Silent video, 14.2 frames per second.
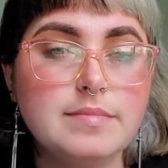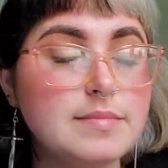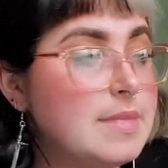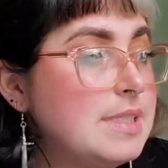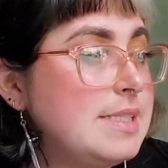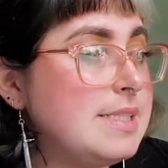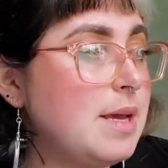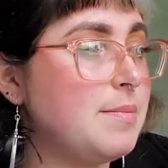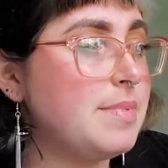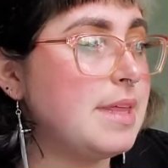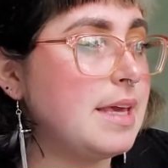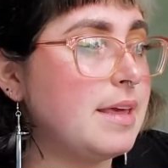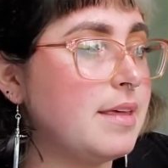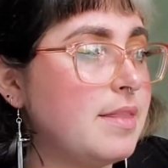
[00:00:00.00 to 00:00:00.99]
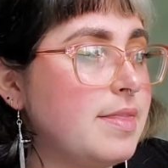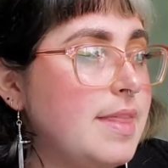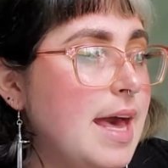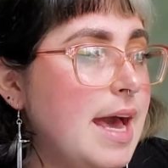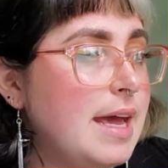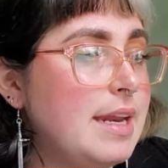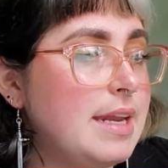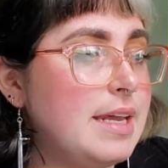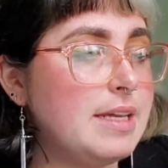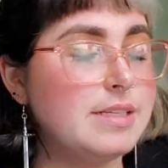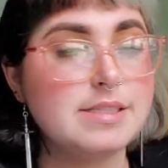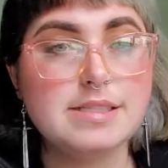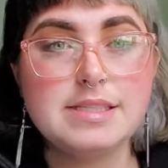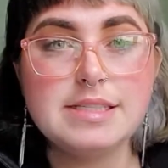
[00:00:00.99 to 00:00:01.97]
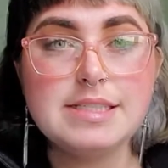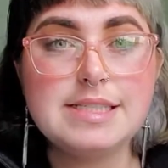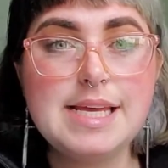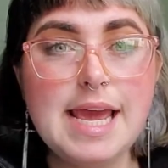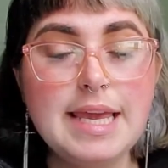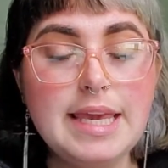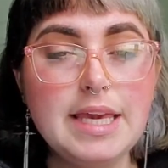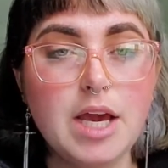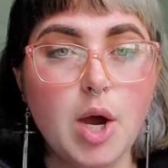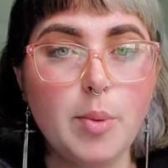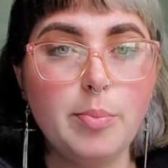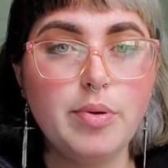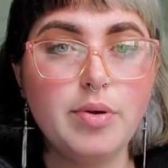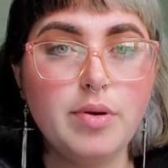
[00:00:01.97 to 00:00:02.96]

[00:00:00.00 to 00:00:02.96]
something that is taking up